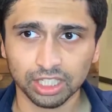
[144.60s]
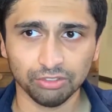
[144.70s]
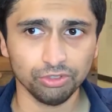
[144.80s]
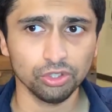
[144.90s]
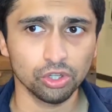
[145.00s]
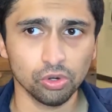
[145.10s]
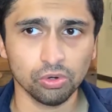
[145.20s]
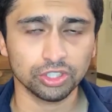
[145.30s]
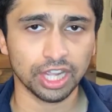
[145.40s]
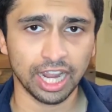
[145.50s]
if you
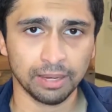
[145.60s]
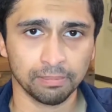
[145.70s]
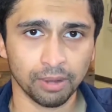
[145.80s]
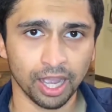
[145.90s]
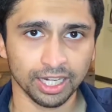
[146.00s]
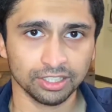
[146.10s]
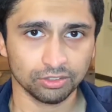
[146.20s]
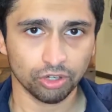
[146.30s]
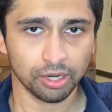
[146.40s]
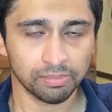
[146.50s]
go and buy,
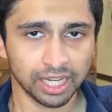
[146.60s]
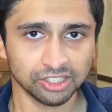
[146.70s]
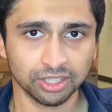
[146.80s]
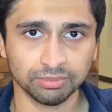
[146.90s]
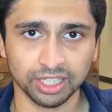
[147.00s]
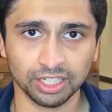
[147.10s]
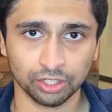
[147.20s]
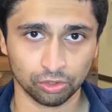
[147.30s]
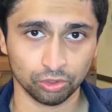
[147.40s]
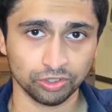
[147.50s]
try to buy something in the
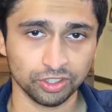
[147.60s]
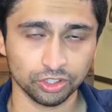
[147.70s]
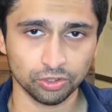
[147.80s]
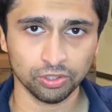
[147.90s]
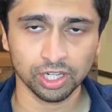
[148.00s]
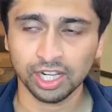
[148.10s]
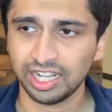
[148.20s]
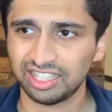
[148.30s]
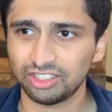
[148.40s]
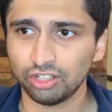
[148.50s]
grocery store,
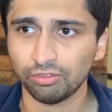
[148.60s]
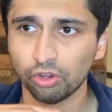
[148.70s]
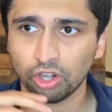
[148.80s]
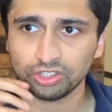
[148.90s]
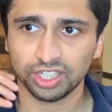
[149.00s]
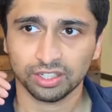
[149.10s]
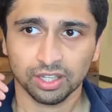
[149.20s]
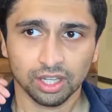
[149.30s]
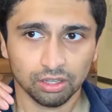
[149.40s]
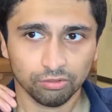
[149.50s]
instead of costing
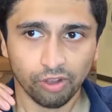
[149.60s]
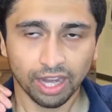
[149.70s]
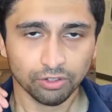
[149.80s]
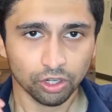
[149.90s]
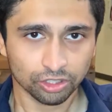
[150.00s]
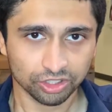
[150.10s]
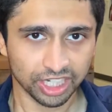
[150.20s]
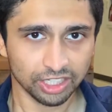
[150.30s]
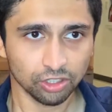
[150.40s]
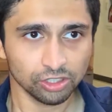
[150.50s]
five dollars or
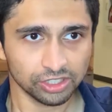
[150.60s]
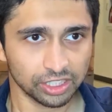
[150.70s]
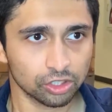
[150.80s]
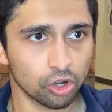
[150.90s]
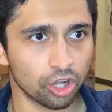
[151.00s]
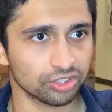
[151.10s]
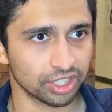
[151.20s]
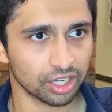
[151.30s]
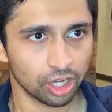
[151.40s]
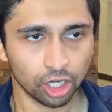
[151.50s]
ten dollars, it'll cost
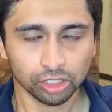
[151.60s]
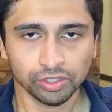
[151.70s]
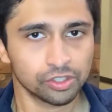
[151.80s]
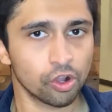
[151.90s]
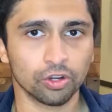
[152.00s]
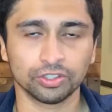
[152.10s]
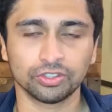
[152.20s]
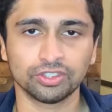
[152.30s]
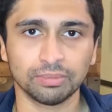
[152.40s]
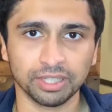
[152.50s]
like one hundred dollars
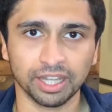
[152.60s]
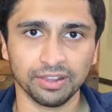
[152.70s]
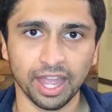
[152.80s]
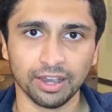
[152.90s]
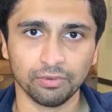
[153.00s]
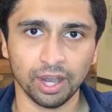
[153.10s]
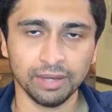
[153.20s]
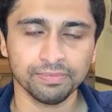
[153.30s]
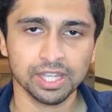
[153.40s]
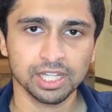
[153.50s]
or something like that, right?
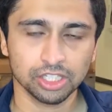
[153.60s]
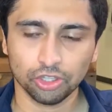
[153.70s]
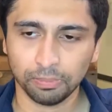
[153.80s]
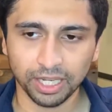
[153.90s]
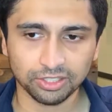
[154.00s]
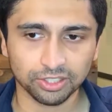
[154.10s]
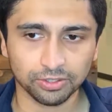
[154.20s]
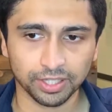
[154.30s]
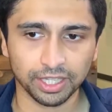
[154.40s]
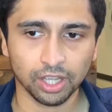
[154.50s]
So
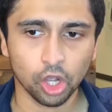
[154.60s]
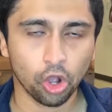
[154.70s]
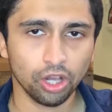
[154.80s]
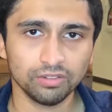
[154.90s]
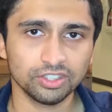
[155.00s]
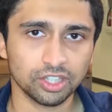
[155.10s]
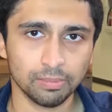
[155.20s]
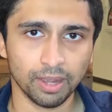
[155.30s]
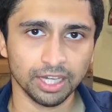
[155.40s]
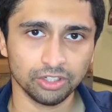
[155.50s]
basically, all this
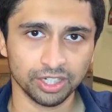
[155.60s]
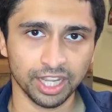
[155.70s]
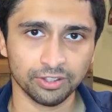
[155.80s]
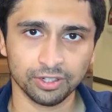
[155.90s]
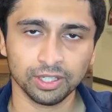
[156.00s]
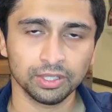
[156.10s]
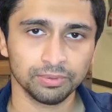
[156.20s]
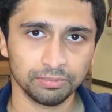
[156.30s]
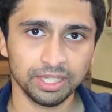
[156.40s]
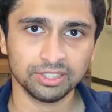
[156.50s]
combined together
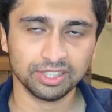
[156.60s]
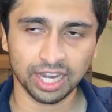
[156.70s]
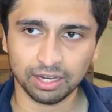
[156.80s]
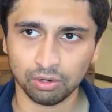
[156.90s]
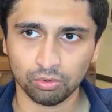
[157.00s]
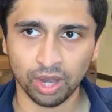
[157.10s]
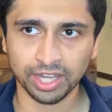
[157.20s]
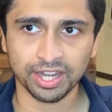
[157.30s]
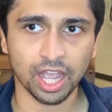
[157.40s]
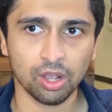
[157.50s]
means that
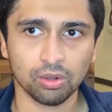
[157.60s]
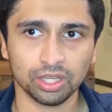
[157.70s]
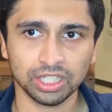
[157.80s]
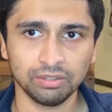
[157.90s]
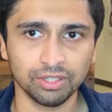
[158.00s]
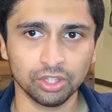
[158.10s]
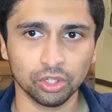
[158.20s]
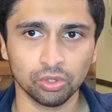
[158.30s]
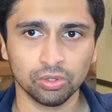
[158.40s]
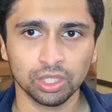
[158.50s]
right now, even
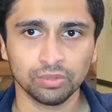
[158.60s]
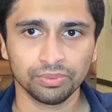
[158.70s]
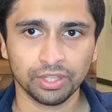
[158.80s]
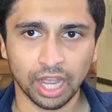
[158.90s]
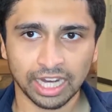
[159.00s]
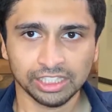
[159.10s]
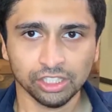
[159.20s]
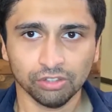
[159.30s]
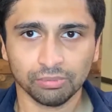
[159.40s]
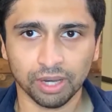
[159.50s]
though the
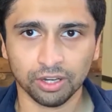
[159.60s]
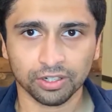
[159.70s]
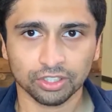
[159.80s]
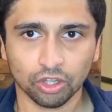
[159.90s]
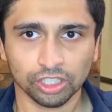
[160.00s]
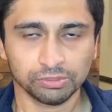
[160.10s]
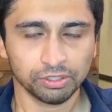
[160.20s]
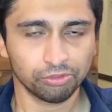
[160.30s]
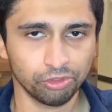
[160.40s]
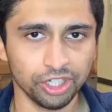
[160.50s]
ideal of America has always
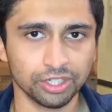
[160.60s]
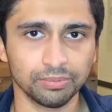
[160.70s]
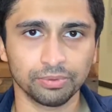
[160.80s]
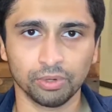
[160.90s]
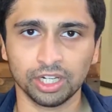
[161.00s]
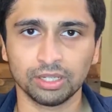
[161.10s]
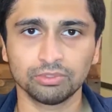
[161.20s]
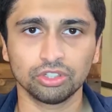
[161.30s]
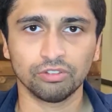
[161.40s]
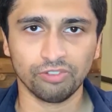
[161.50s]
been freedom, when it comes
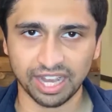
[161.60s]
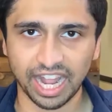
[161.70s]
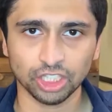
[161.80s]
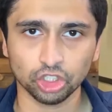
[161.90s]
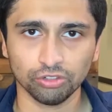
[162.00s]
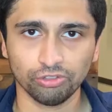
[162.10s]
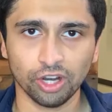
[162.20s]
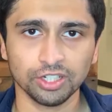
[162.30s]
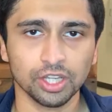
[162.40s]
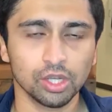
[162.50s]
to the financial
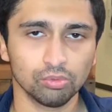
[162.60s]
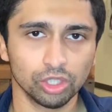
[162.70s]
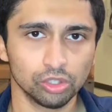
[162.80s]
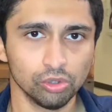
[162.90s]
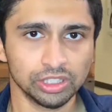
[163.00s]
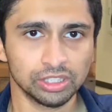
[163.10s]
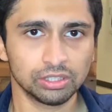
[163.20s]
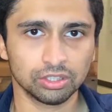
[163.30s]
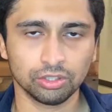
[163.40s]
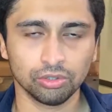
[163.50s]
front, we're going
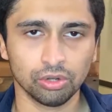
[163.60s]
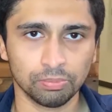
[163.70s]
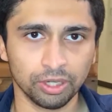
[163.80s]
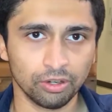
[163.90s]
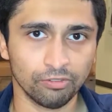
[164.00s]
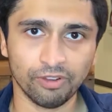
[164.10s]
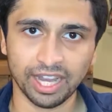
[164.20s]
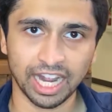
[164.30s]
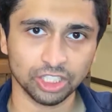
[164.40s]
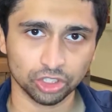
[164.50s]
through a period of
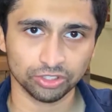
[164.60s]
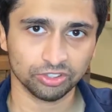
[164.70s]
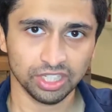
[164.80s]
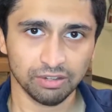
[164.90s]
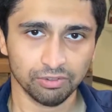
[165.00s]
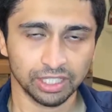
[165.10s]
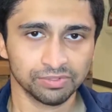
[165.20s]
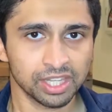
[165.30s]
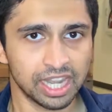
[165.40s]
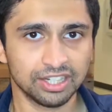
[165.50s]
financial slavery,
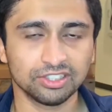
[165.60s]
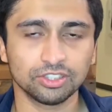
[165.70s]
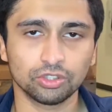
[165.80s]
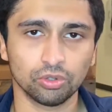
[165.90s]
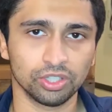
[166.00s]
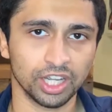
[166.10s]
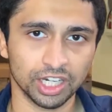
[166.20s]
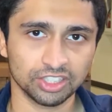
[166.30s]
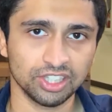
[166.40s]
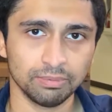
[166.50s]
and this is totally
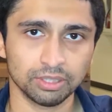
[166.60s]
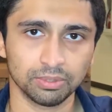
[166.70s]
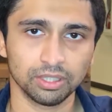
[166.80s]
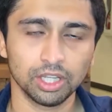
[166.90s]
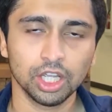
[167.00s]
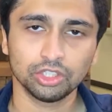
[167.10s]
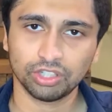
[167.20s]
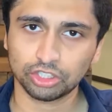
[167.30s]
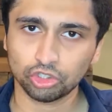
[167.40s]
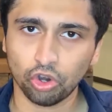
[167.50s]
unacceptable. So
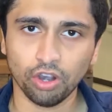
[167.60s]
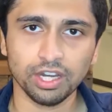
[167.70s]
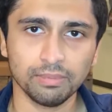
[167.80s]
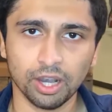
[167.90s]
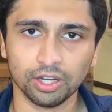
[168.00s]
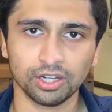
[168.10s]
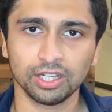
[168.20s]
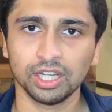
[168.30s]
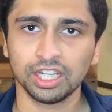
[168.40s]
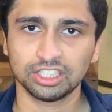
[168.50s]
Extraordinary
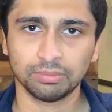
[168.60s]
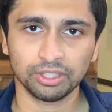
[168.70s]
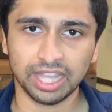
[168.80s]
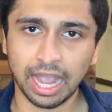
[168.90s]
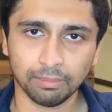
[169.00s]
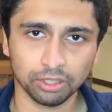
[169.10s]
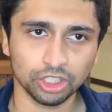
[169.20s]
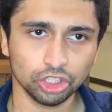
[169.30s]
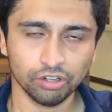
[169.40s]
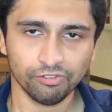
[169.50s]
America is about the
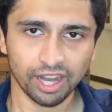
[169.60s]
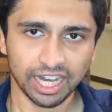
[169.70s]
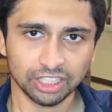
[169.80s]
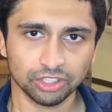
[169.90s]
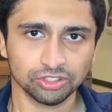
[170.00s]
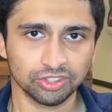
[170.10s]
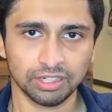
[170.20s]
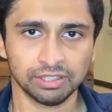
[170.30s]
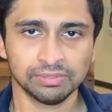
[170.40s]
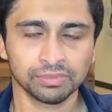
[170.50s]
abolition of financial
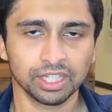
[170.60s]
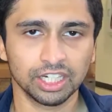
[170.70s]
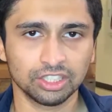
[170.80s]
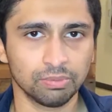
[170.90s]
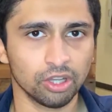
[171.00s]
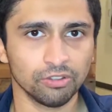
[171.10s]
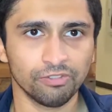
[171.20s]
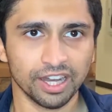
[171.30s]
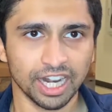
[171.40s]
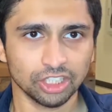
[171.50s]
slavery. It is about the
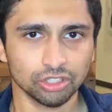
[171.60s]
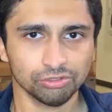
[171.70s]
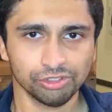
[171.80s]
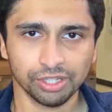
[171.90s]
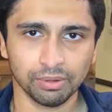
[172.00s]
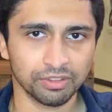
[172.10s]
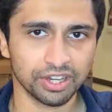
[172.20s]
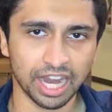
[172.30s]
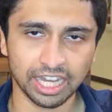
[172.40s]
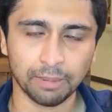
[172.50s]
financial freedom of the
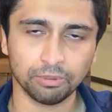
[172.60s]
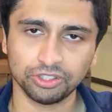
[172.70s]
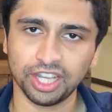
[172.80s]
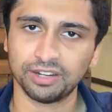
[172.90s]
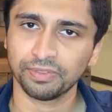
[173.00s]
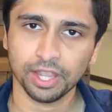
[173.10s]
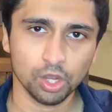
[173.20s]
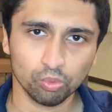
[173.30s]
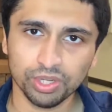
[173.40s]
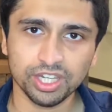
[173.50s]
ninety-nine percent.
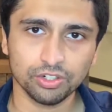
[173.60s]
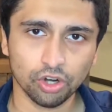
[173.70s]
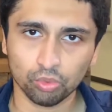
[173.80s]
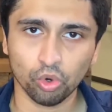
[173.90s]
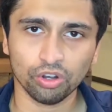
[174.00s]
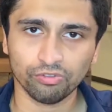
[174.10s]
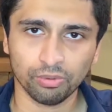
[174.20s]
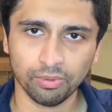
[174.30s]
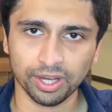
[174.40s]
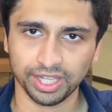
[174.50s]
We do not work for
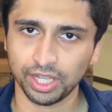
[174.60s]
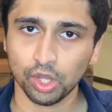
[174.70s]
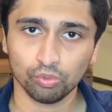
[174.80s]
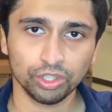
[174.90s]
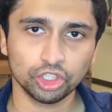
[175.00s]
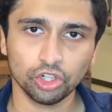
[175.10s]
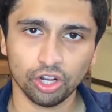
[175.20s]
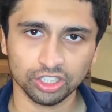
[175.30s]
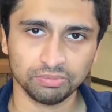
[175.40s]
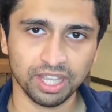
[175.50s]
money. We should
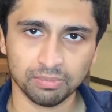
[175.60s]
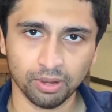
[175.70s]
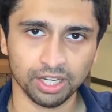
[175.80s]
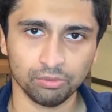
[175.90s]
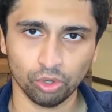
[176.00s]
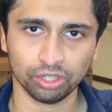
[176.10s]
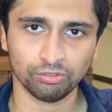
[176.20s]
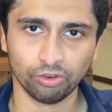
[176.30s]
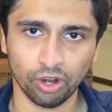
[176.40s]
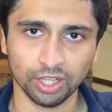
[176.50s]
always make money work
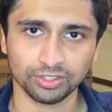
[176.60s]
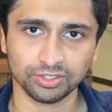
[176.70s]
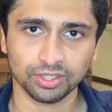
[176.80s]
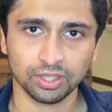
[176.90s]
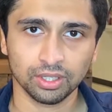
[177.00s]
for us.